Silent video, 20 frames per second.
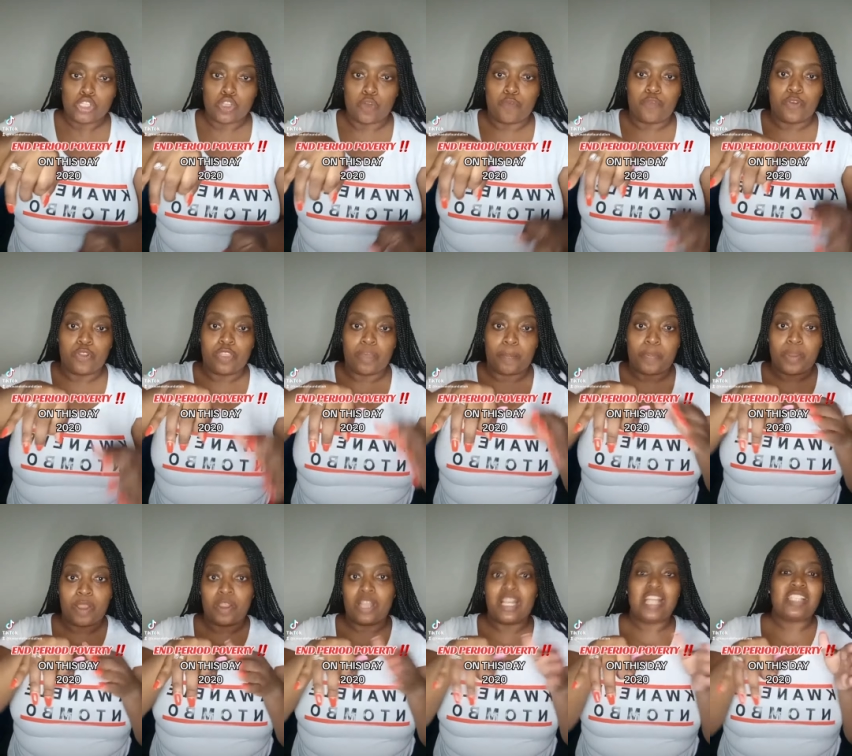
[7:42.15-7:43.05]
So for the
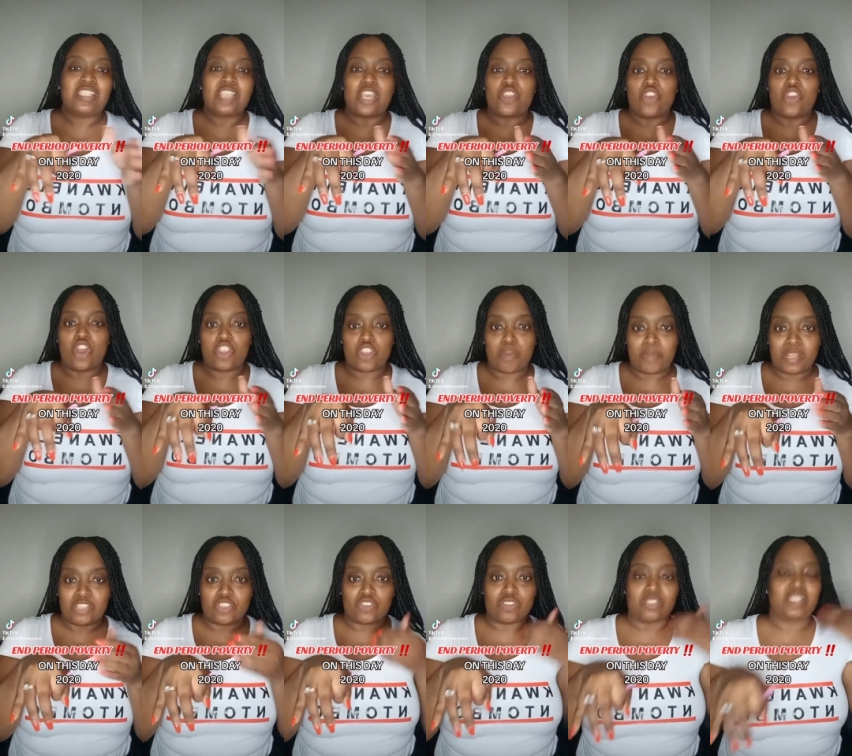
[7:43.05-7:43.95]
period, let's say you're on your
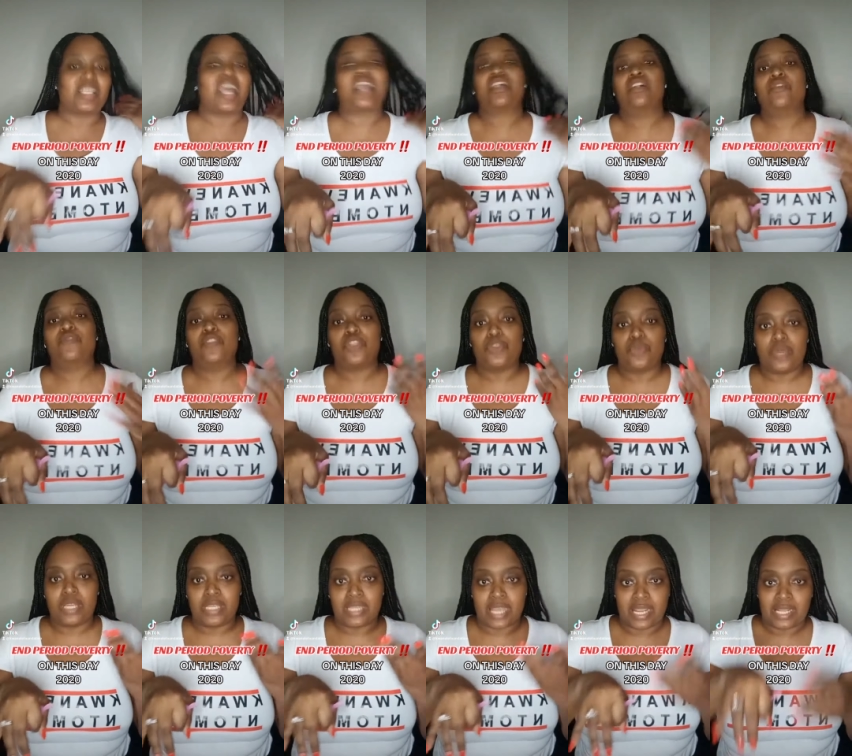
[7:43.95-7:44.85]
menstrual cycle for
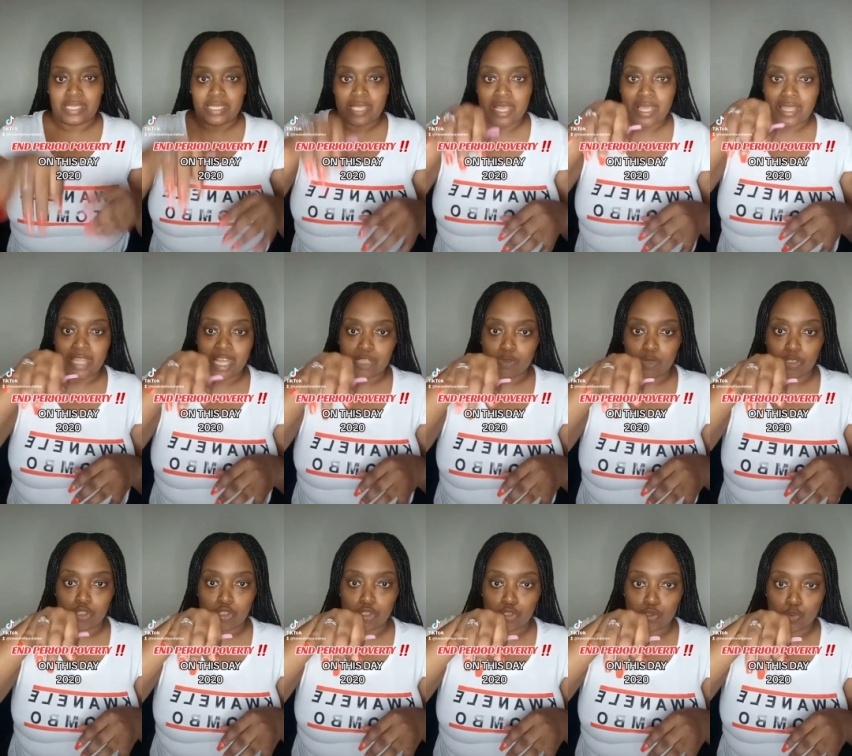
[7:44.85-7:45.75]
three days. That's
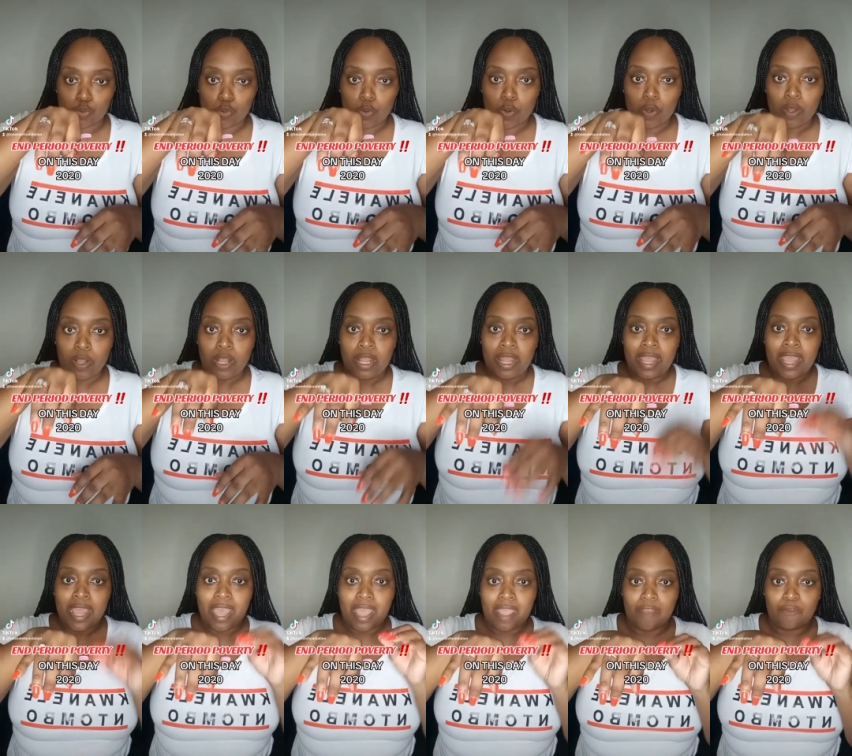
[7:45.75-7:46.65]
what you do
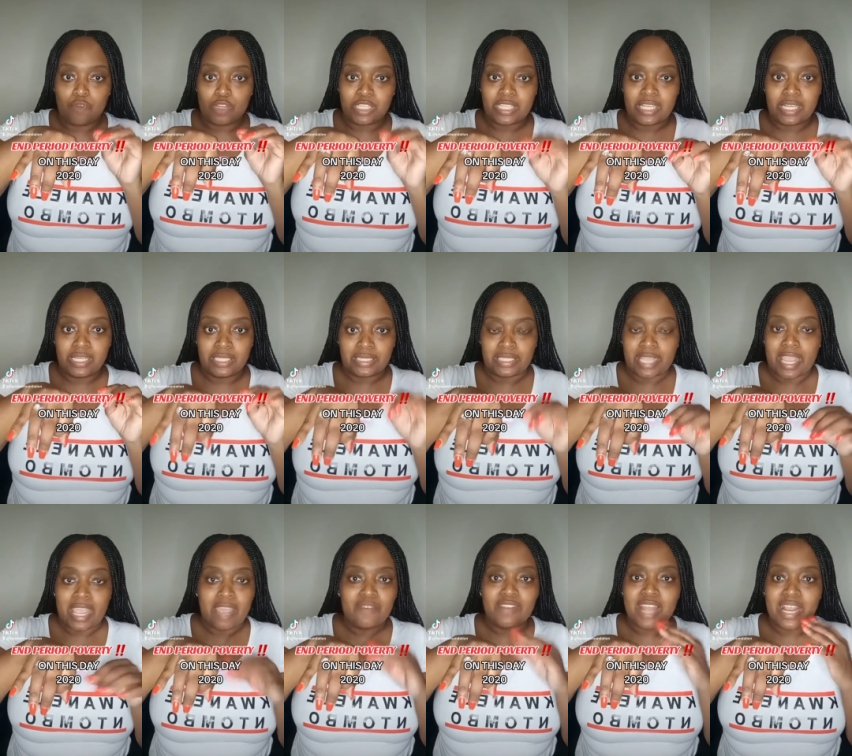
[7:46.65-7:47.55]
every single
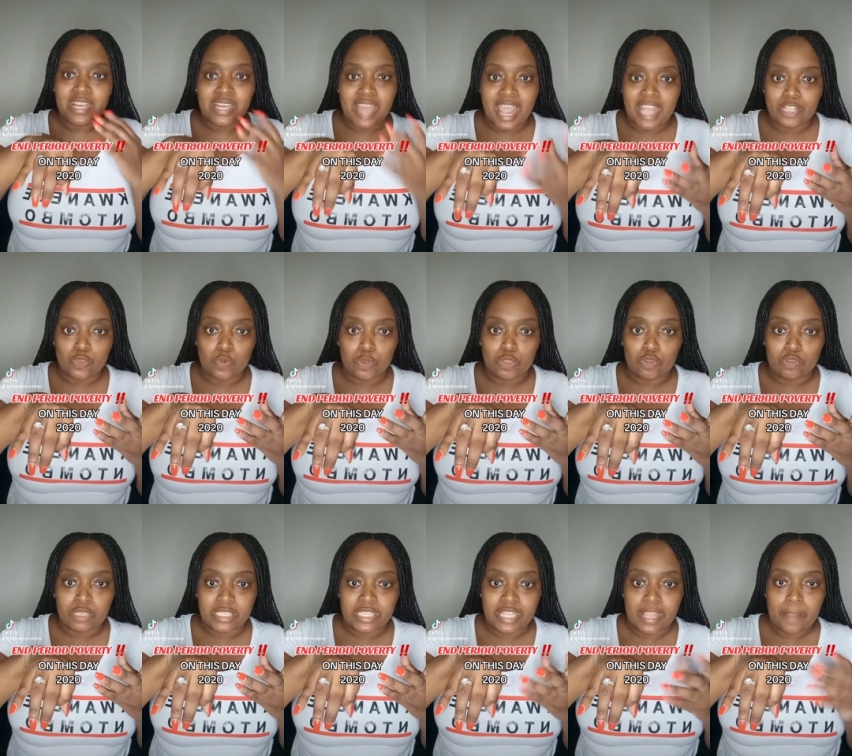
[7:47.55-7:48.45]
day. Even at night when
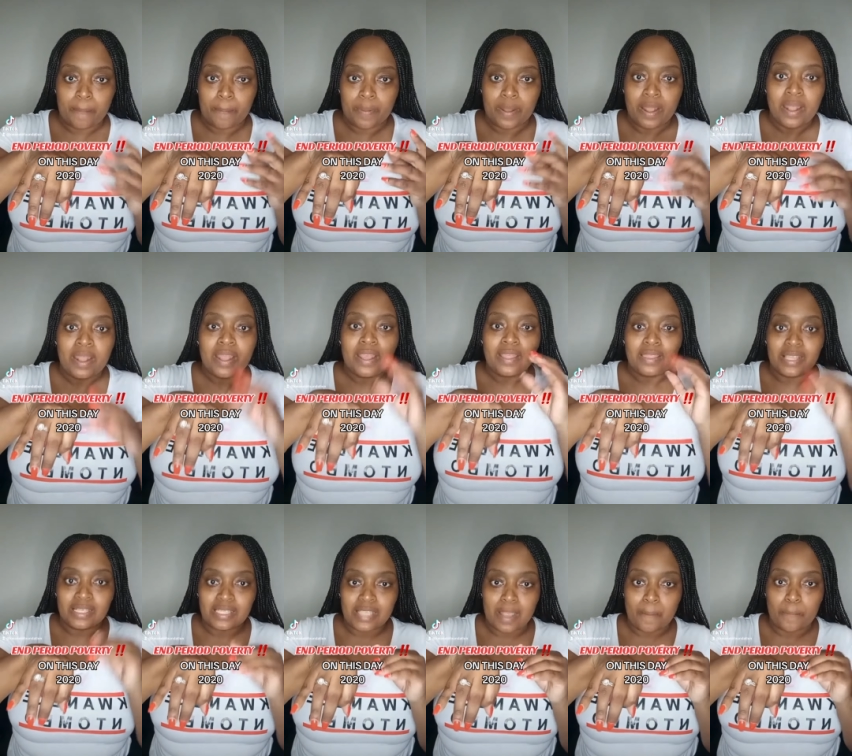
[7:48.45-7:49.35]
you sleep,
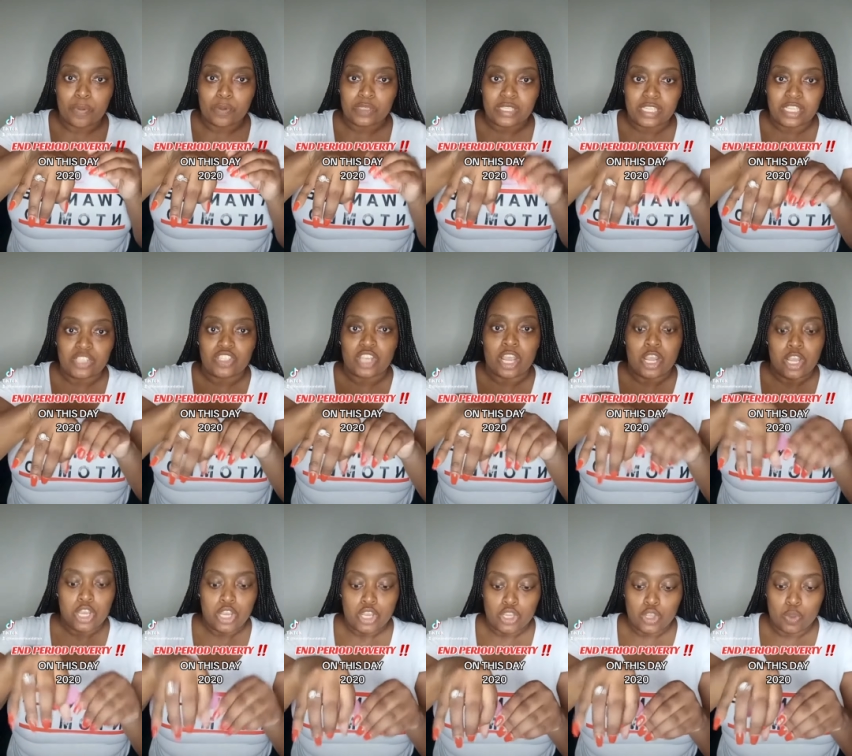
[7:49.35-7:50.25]
the same procedure.
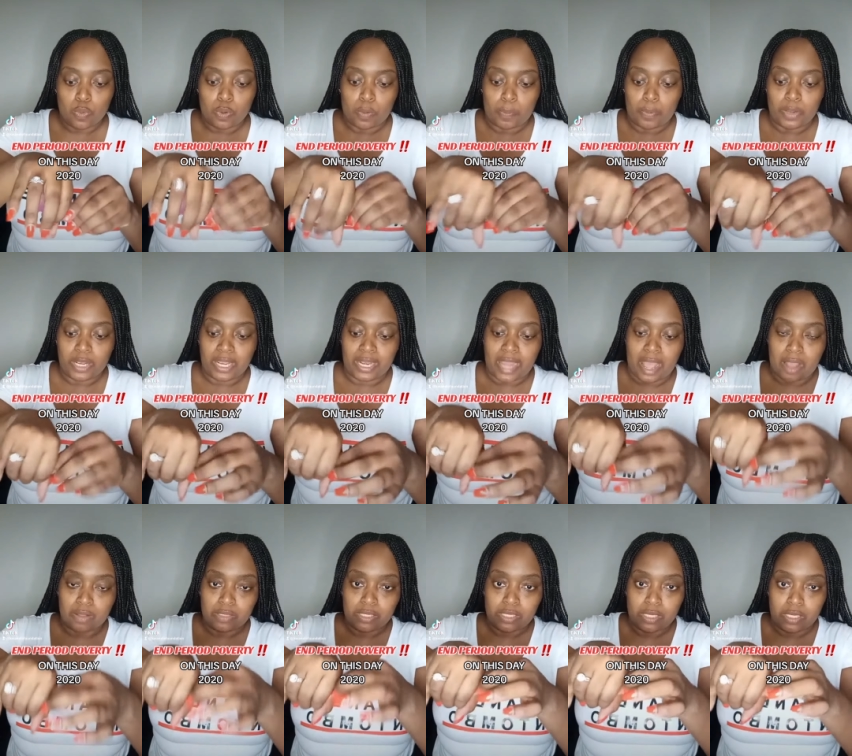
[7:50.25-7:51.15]
You will pull it
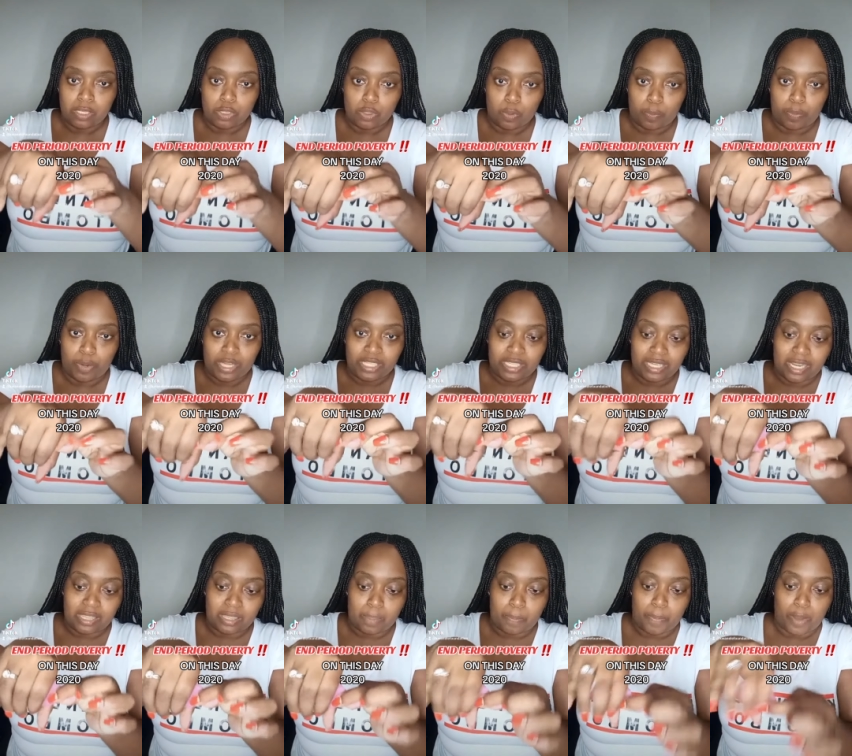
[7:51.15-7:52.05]
out, you'll press
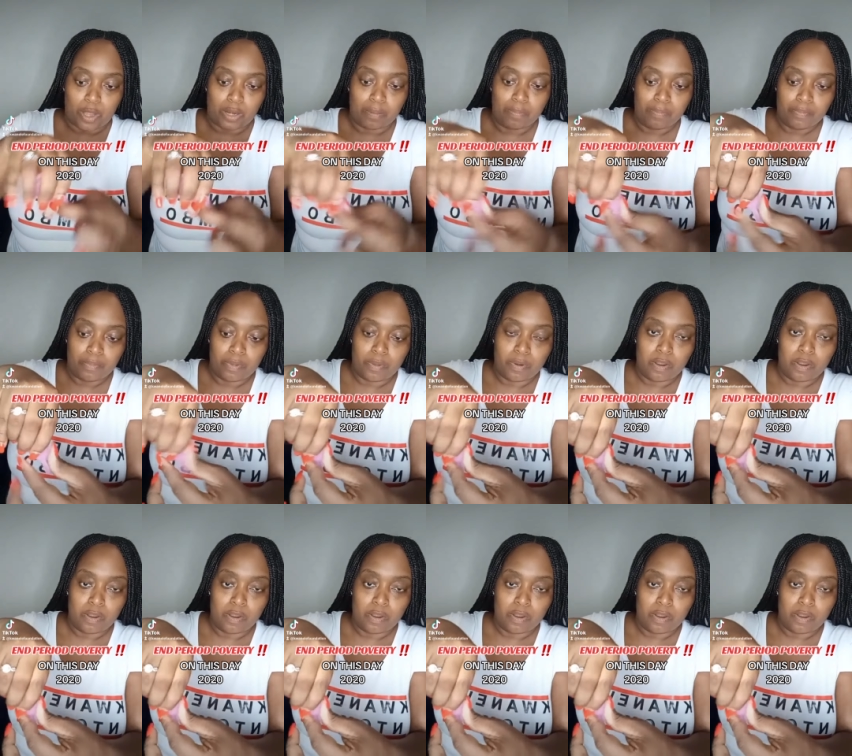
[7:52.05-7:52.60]
it at the bottom